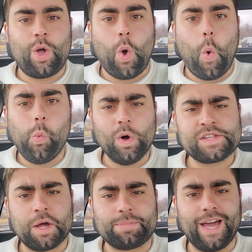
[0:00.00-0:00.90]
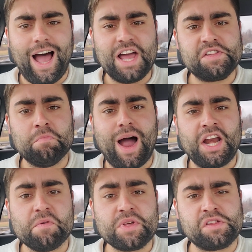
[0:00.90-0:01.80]
What's up, guys? My
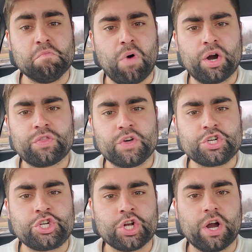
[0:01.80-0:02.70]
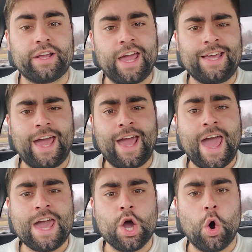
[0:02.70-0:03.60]
name is Mark the Shark,
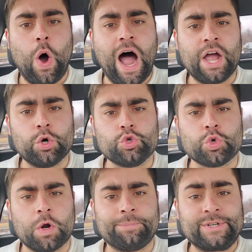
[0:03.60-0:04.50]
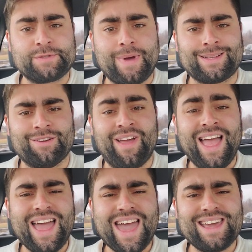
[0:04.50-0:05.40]
aka Ohio Drone Perspective,
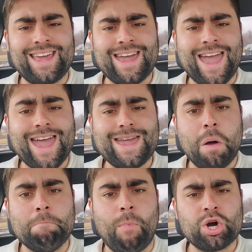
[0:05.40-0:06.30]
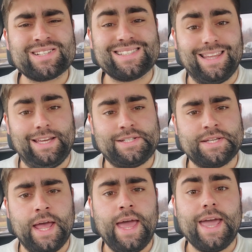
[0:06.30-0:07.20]
aka Mark Sleeks,
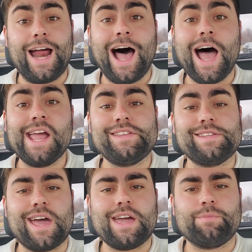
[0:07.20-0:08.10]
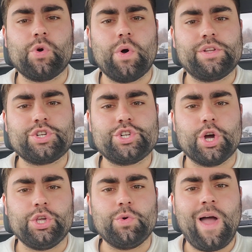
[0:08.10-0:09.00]
and I today am going to show
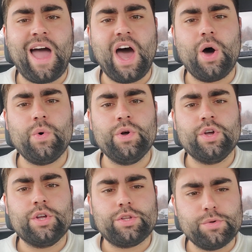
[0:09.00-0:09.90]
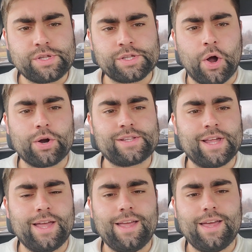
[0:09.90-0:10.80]
you how to start
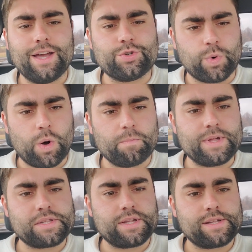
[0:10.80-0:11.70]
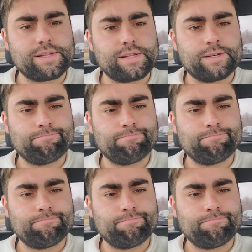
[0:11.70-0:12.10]
a drone business.